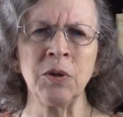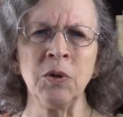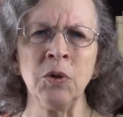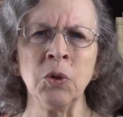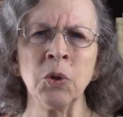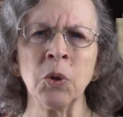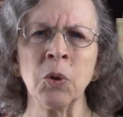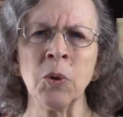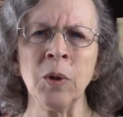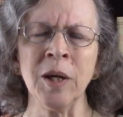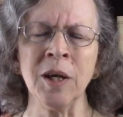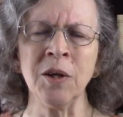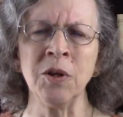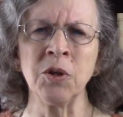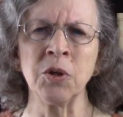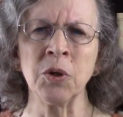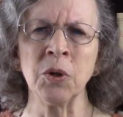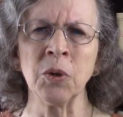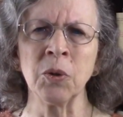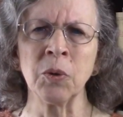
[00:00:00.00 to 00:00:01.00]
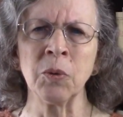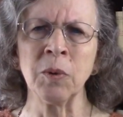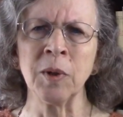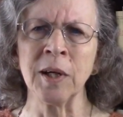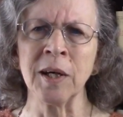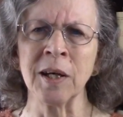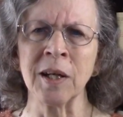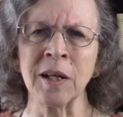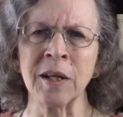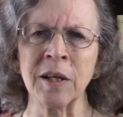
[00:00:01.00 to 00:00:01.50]
you create your own
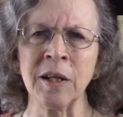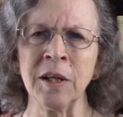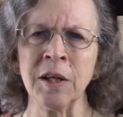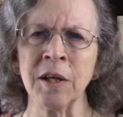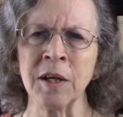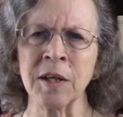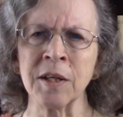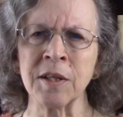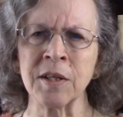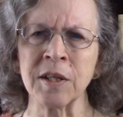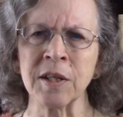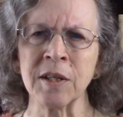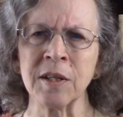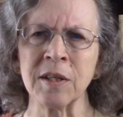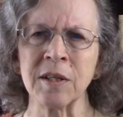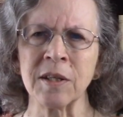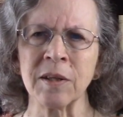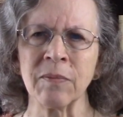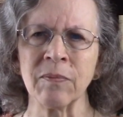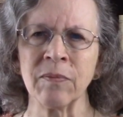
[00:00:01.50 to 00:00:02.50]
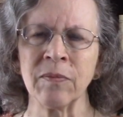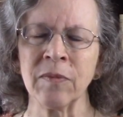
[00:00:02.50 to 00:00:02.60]
reality nonsense?